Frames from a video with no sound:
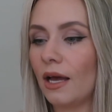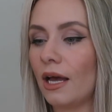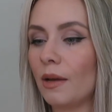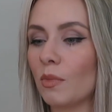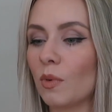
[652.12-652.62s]

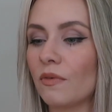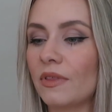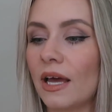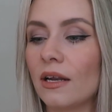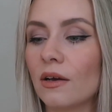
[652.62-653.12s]
We've
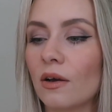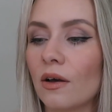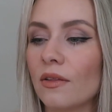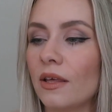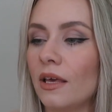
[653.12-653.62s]
then
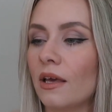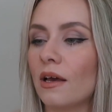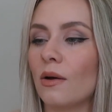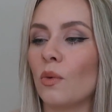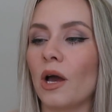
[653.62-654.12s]
got
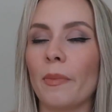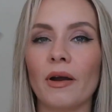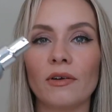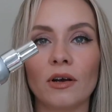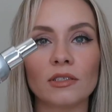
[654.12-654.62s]
the We Are
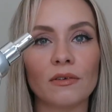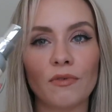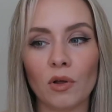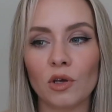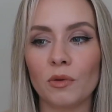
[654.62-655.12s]
Paradox
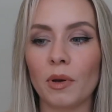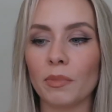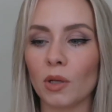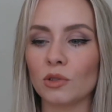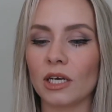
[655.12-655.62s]
Volume
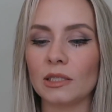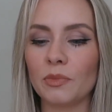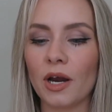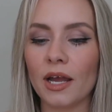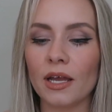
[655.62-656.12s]
Blow Dry
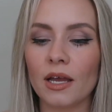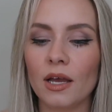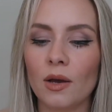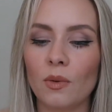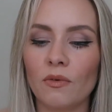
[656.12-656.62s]
Spray.
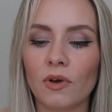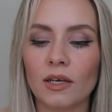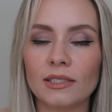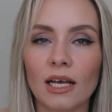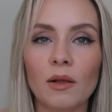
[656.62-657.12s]
We've
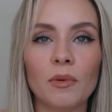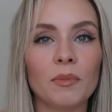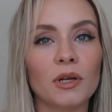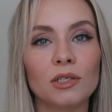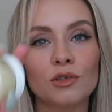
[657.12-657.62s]
got a scalp
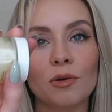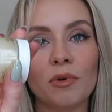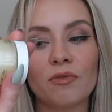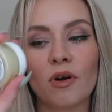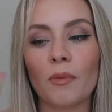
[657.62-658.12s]
and body
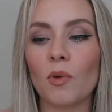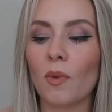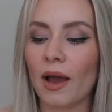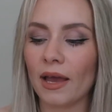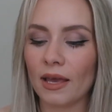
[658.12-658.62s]
scrub from
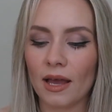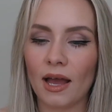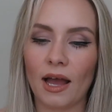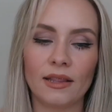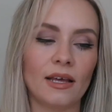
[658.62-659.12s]
Way.
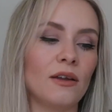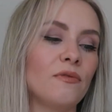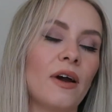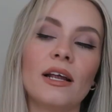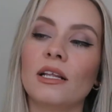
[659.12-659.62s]
And then
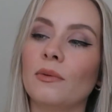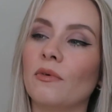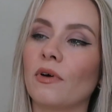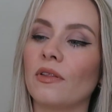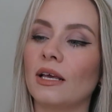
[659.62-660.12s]
finally,
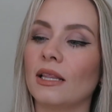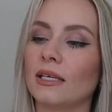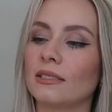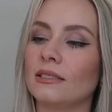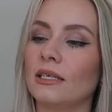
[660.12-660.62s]
we've got the
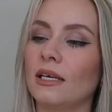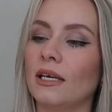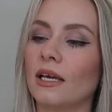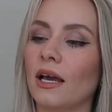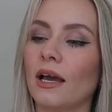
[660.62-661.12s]

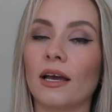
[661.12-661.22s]
Lazatigue